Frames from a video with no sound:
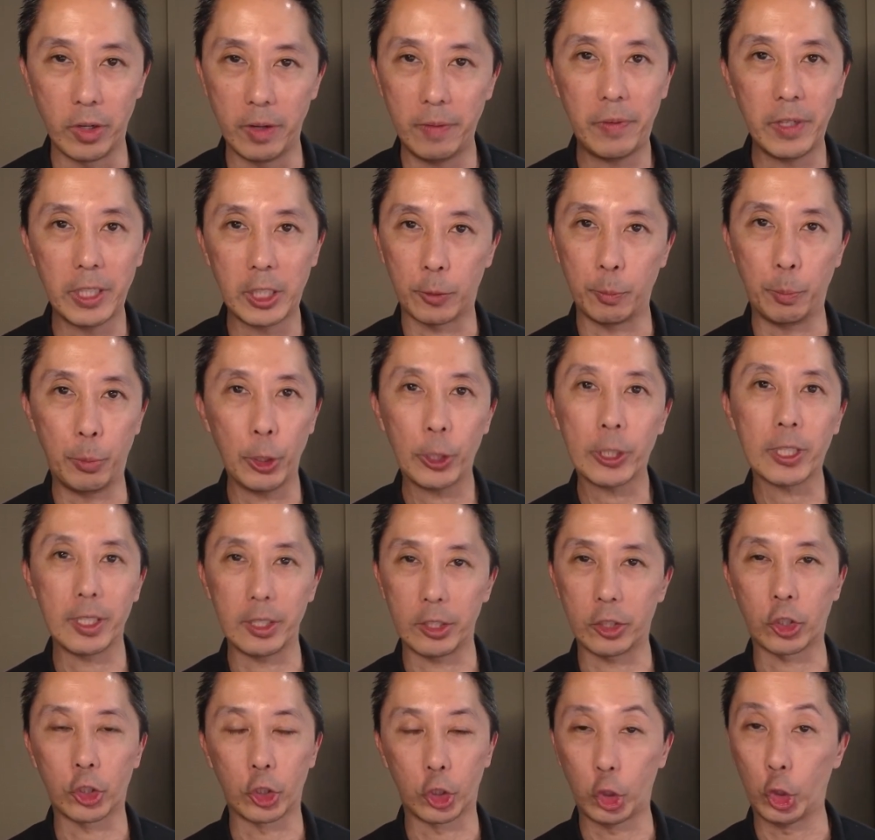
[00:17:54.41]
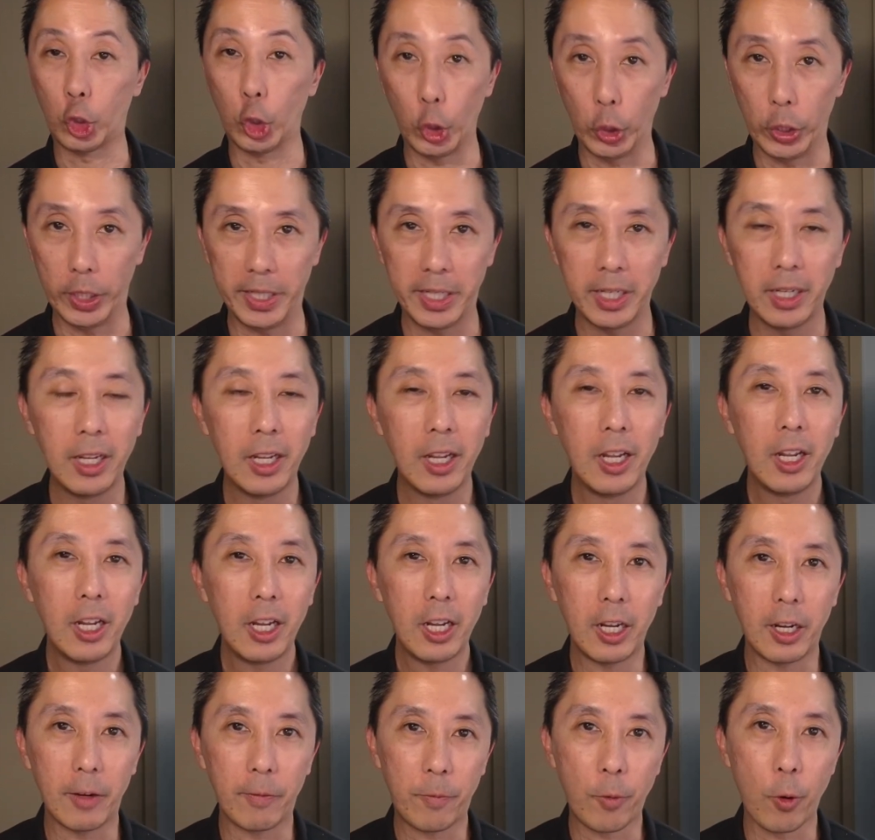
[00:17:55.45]
If it's booked, it's good,
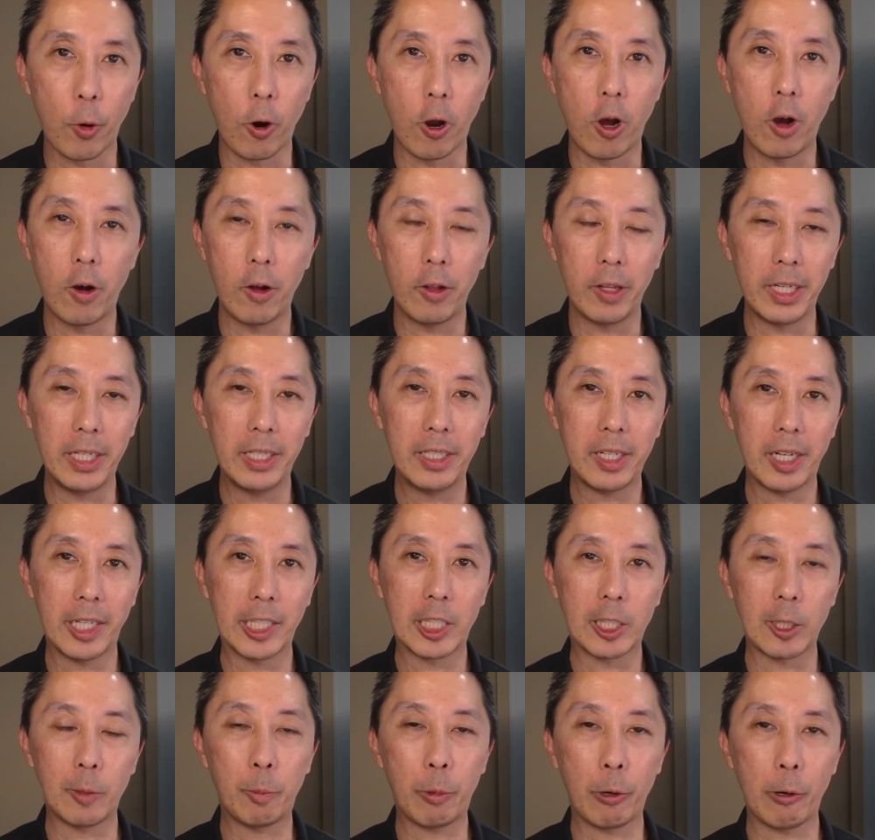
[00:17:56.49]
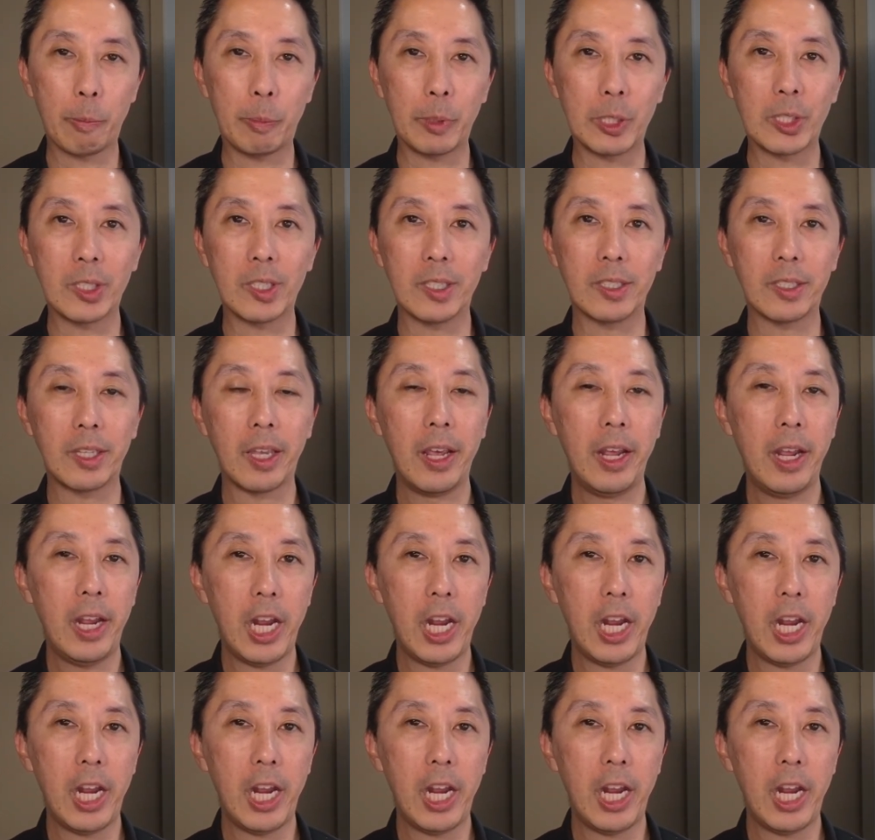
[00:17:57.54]
and for all intents and purposes.